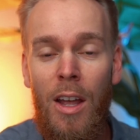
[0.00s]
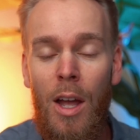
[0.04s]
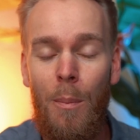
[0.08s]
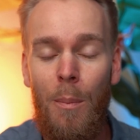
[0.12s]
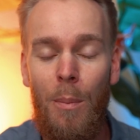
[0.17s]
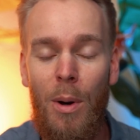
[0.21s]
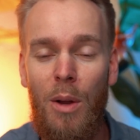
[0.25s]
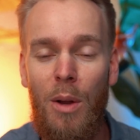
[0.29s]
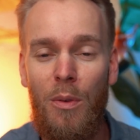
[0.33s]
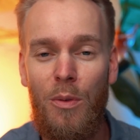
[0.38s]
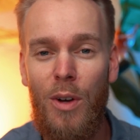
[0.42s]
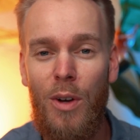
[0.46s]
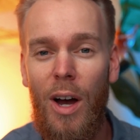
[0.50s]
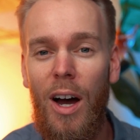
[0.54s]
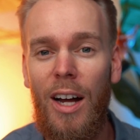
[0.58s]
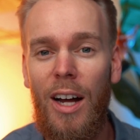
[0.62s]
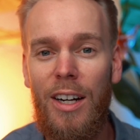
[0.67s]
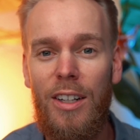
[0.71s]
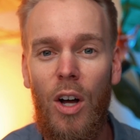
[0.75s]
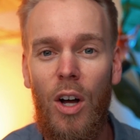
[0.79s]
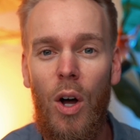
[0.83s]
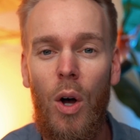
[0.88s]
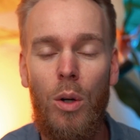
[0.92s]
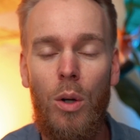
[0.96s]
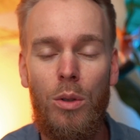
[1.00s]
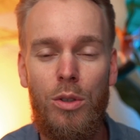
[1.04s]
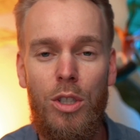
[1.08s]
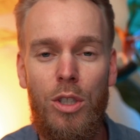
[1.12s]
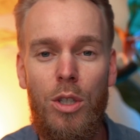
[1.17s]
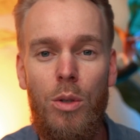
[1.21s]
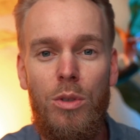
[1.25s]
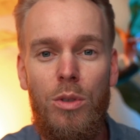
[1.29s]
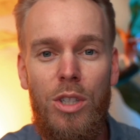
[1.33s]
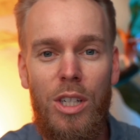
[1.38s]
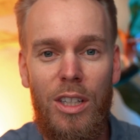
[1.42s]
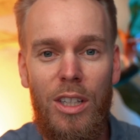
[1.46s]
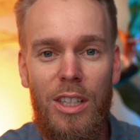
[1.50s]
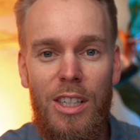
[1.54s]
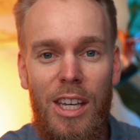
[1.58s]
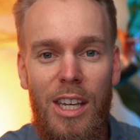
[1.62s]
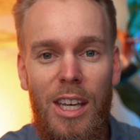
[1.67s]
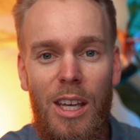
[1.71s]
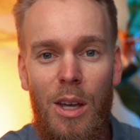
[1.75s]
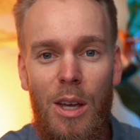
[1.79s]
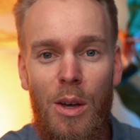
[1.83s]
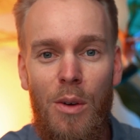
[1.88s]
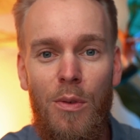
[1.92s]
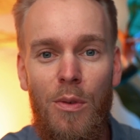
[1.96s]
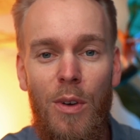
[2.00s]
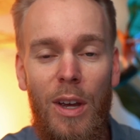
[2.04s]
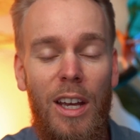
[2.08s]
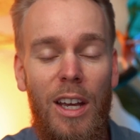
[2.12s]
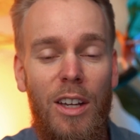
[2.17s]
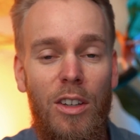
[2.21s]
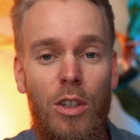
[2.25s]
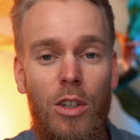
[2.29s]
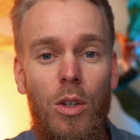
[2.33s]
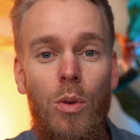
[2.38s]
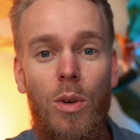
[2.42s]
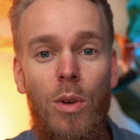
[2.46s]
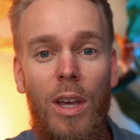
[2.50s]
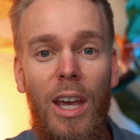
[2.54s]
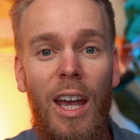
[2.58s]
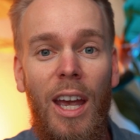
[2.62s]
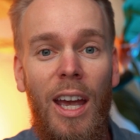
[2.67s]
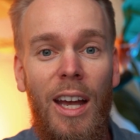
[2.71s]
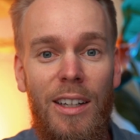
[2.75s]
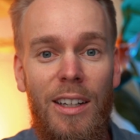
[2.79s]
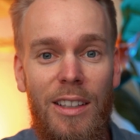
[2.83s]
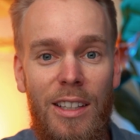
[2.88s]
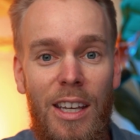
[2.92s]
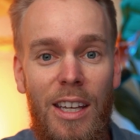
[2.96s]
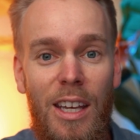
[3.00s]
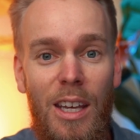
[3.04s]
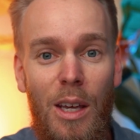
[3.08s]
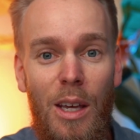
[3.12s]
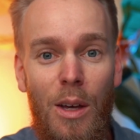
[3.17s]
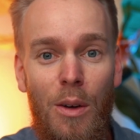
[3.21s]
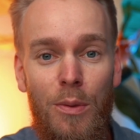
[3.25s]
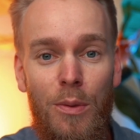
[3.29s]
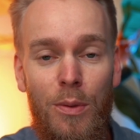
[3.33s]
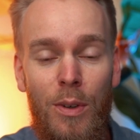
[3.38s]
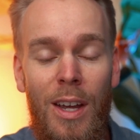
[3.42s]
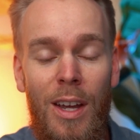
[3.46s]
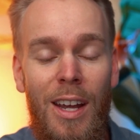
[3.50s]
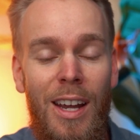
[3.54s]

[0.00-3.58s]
But if God calls you to give and you can't give,